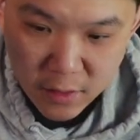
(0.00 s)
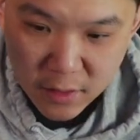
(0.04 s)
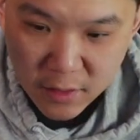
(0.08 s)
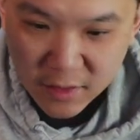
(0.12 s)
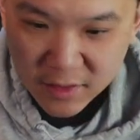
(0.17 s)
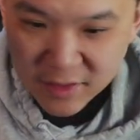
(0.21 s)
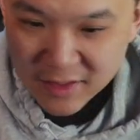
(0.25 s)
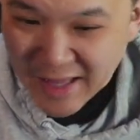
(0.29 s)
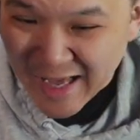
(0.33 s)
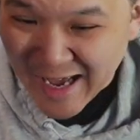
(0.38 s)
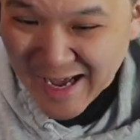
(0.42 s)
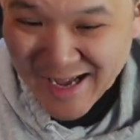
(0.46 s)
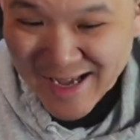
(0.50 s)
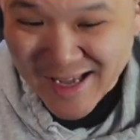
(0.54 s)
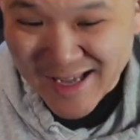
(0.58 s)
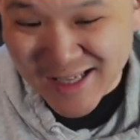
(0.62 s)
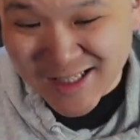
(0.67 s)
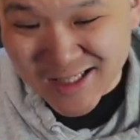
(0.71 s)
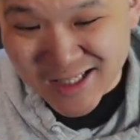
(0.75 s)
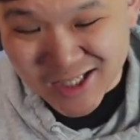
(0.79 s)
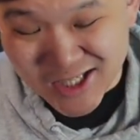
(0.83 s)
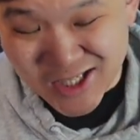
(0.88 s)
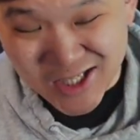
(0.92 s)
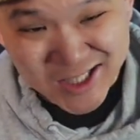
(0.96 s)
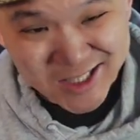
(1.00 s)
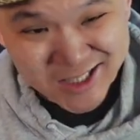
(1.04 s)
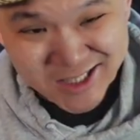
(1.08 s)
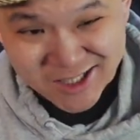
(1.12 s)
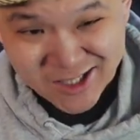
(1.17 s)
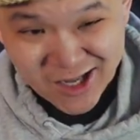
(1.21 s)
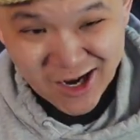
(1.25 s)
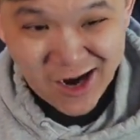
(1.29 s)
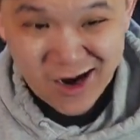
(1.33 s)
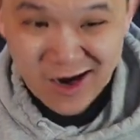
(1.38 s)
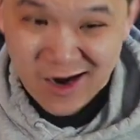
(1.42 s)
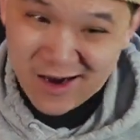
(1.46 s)
that is a good
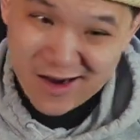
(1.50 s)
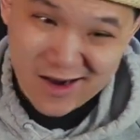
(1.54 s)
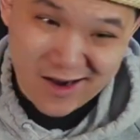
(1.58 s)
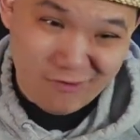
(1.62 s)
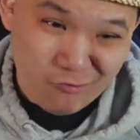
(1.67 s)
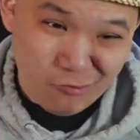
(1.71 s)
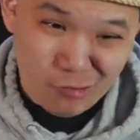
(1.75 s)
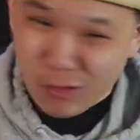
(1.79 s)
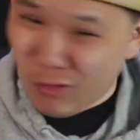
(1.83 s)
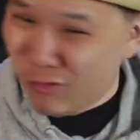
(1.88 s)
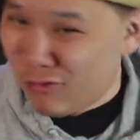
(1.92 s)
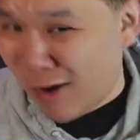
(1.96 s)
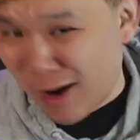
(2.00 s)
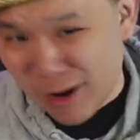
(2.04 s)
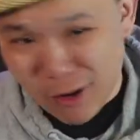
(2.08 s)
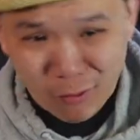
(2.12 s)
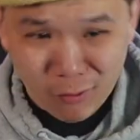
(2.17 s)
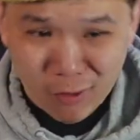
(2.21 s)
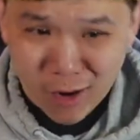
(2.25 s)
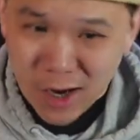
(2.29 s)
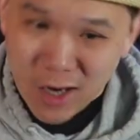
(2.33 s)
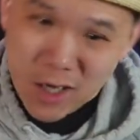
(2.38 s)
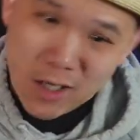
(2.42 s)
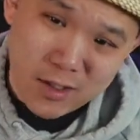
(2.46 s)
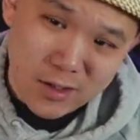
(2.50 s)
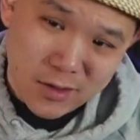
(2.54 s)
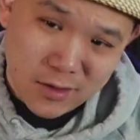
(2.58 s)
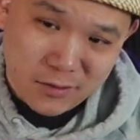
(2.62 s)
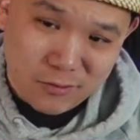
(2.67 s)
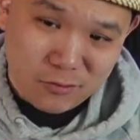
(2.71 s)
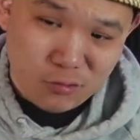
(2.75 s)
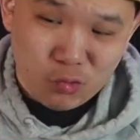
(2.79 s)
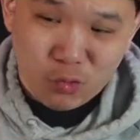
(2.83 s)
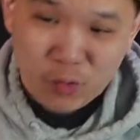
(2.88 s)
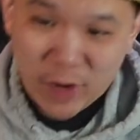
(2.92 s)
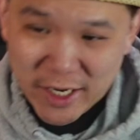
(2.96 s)
start. Room
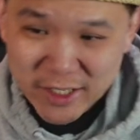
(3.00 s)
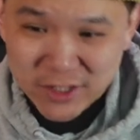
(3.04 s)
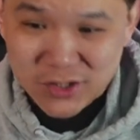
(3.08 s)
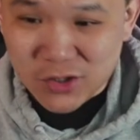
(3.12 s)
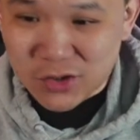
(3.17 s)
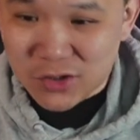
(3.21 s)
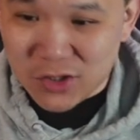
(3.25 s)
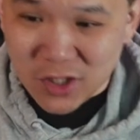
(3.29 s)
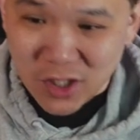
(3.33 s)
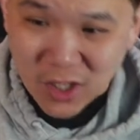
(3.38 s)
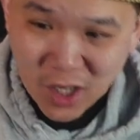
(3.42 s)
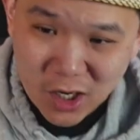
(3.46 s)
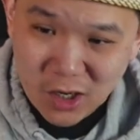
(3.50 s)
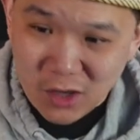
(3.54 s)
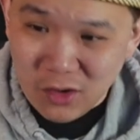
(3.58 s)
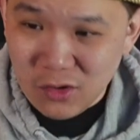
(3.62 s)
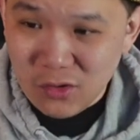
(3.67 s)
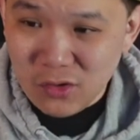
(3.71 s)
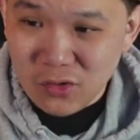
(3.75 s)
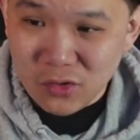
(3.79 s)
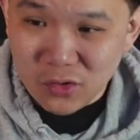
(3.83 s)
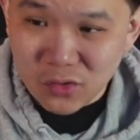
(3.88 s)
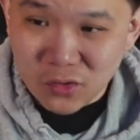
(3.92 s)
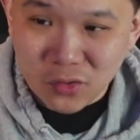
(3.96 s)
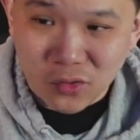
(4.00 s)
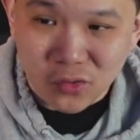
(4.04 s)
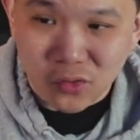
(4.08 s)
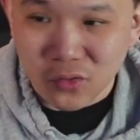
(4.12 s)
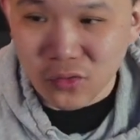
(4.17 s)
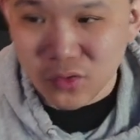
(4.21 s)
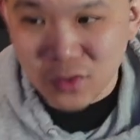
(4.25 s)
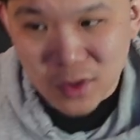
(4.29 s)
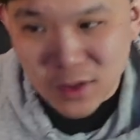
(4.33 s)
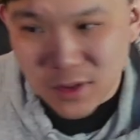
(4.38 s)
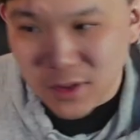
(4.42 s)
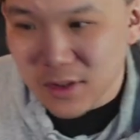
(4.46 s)
101, way to
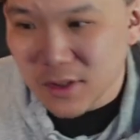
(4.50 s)
go.